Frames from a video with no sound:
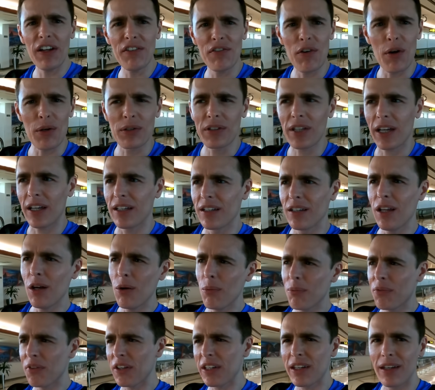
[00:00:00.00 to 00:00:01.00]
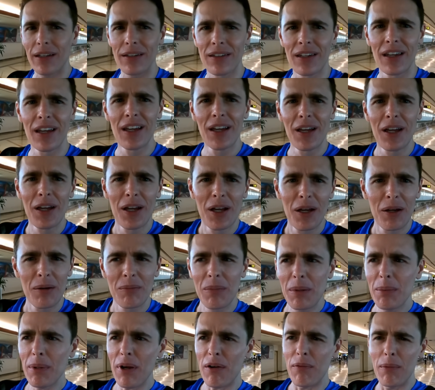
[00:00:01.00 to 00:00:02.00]
five out of ten. Now I'm thinking,
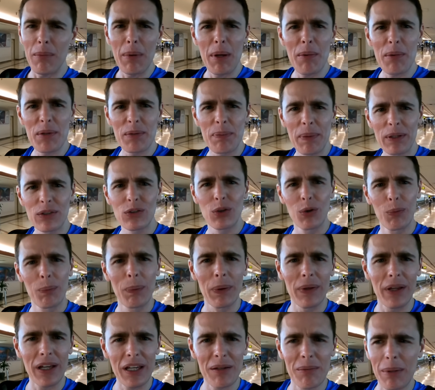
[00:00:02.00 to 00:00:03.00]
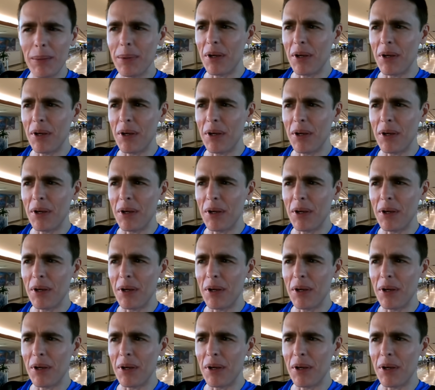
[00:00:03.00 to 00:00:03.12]
maybe maybe I was being too polite.